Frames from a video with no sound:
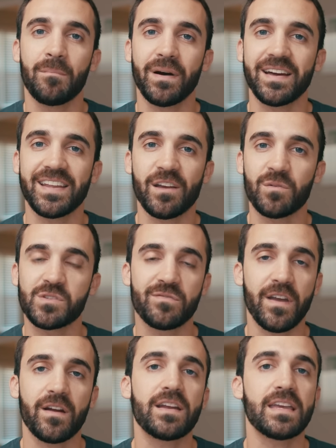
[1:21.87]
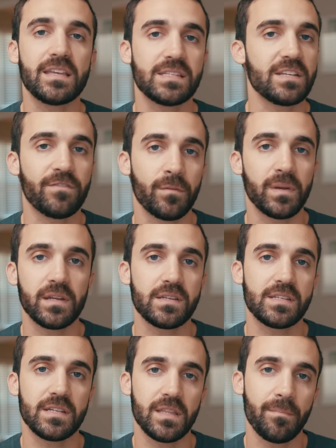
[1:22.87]
but it was very easy for me to
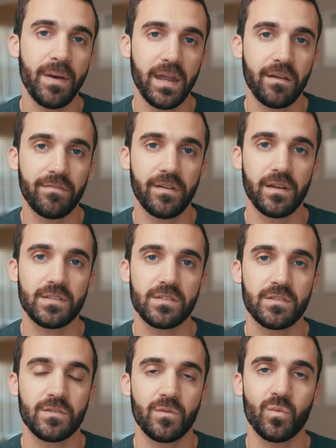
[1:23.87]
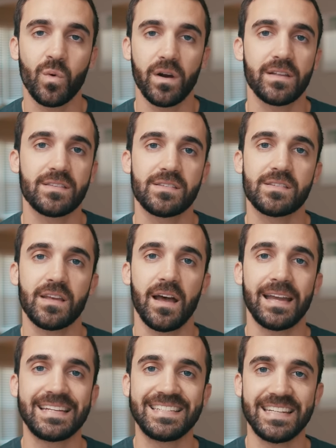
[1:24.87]
see the benefits once
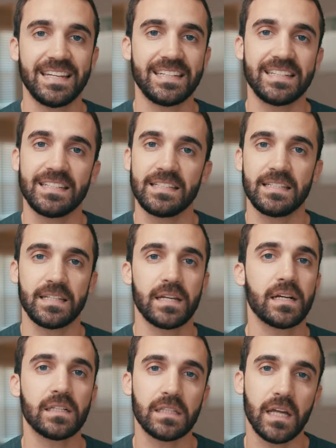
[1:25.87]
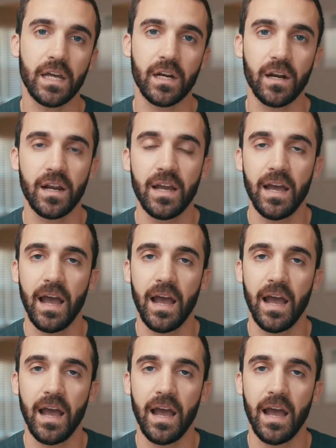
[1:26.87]
I did declutter.